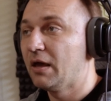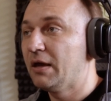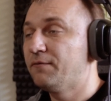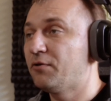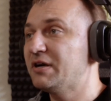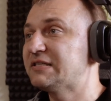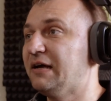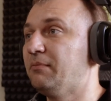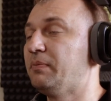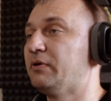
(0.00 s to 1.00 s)
For
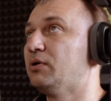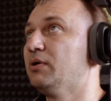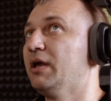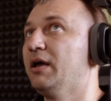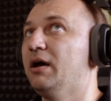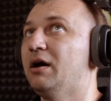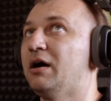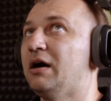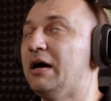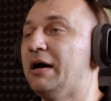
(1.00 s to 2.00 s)
example,
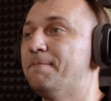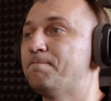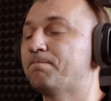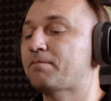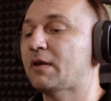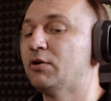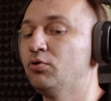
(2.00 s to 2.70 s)
do you